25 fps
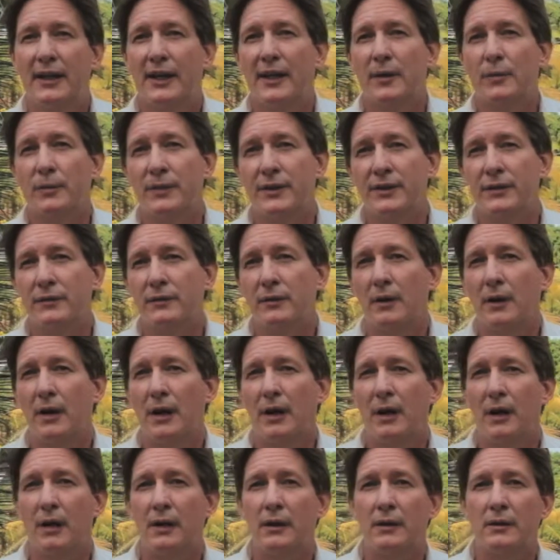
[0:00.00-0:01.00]
And when you know
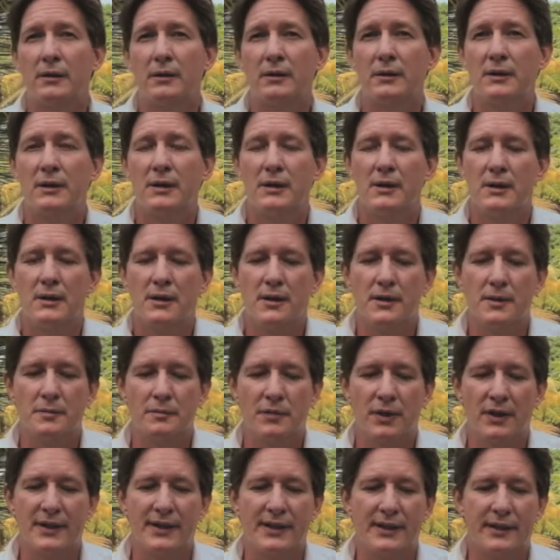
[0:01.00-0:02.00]
how the
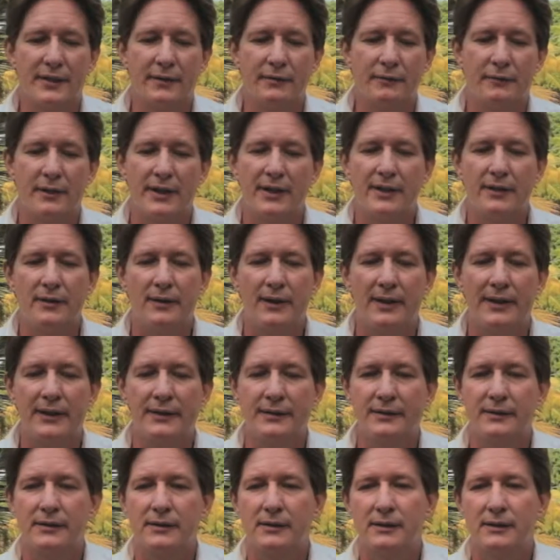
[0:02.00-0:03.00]
body can regulate,